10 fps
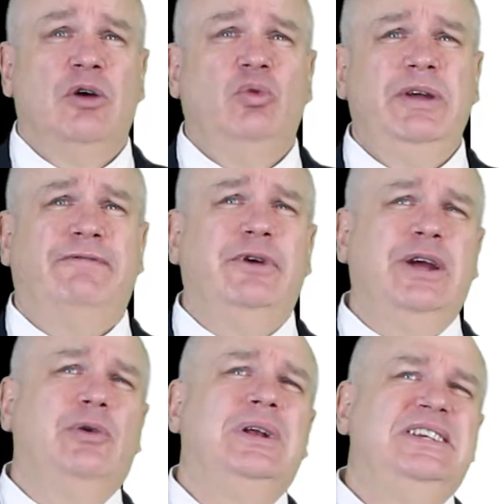We
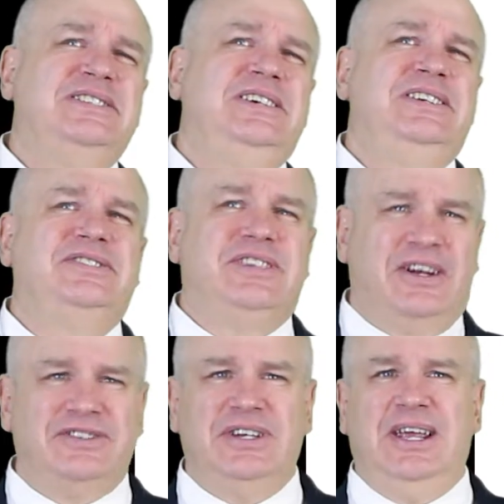frequently see
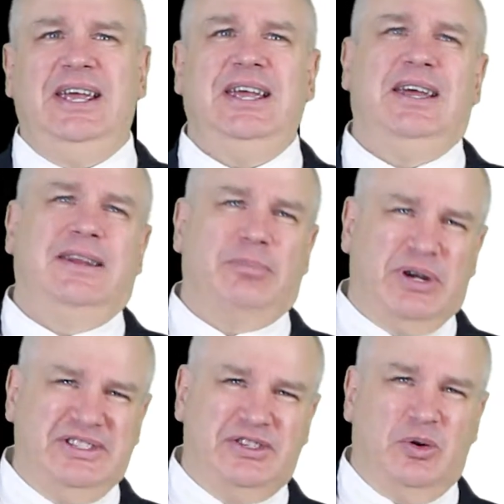scarcity and the
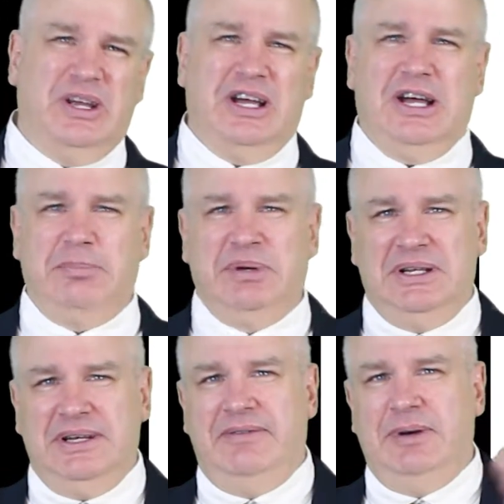prices going up
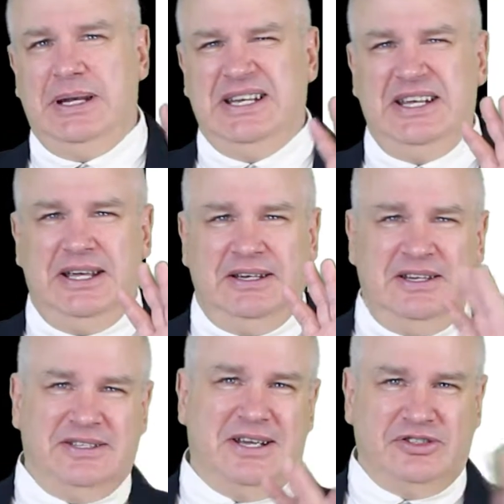and limited
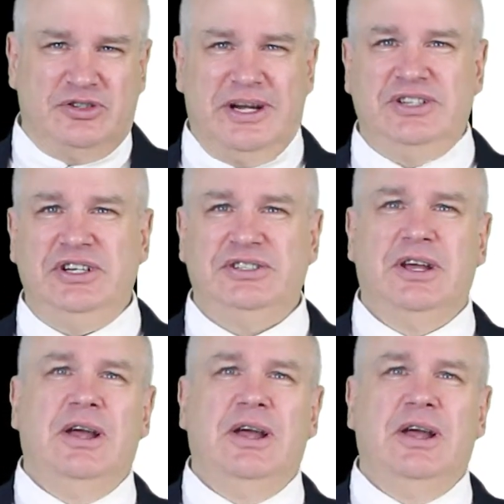discount strategies,